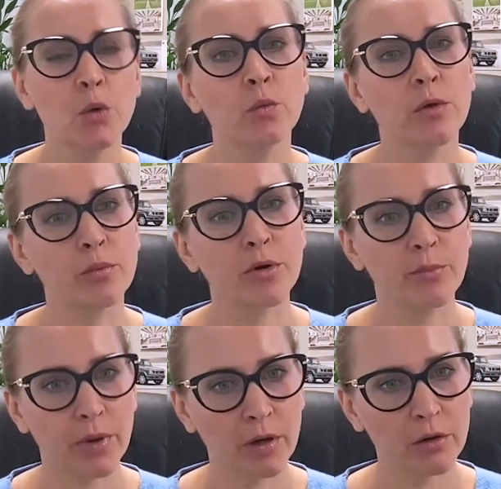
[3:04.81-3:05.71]
we
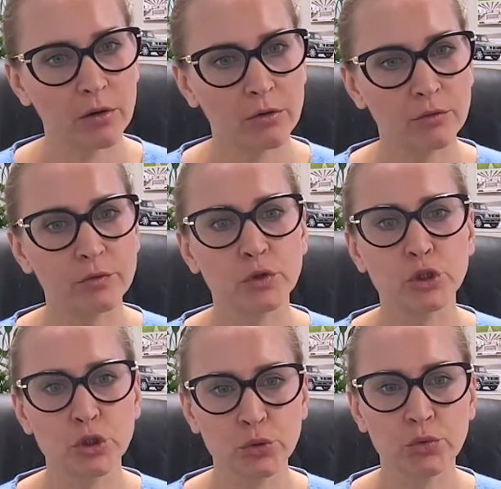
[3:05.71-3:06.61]
prepare you for a
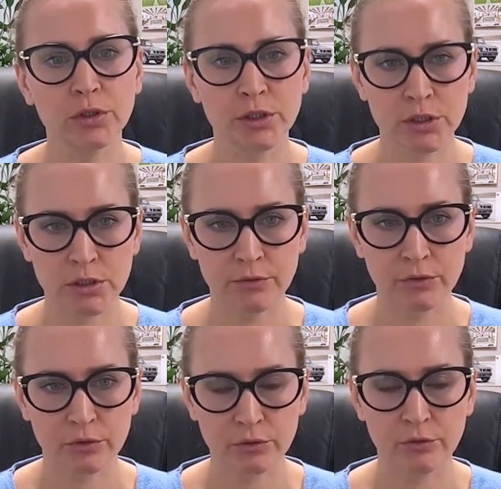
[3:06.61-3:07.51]
dual
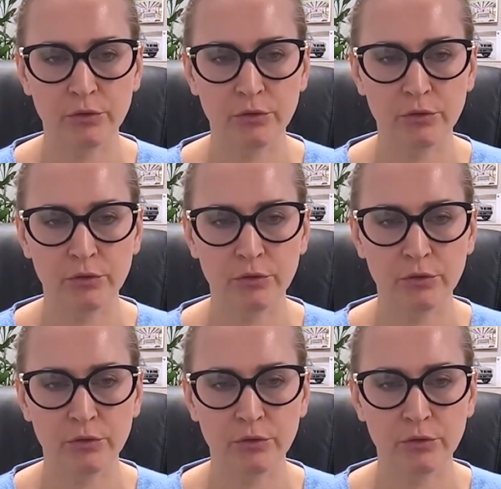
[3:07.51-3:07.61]
interview,